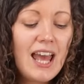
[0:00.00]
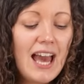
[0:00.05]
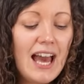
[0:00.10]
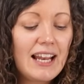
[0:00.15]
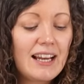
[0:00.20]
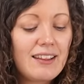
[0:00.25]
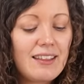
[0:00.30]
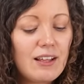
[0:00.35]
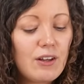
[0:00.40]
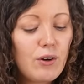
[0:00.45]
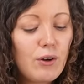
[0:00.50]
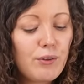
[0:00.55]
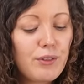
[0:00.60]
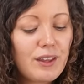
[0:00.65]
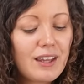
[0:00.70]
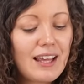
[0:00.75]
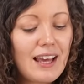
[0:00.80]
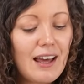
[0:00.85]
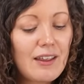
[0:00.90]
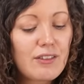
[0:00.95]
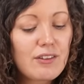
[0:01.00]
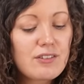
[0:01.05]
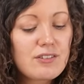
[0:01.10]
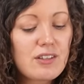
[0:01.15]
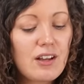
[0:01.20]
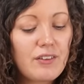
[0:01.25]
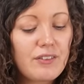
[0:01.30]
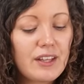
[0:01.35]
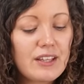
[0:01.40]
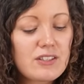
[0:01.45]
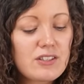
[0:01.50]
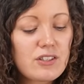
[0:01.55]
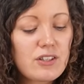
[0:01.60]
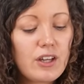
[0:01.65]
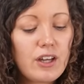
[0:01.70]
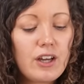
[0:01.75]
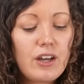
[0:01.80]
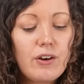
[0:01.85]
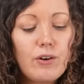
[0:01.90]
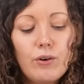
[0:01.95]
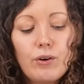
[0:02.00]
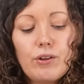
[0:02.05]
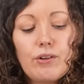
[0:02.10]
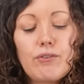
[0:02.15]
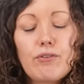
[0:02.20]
And I think all the gathers on that skirt or the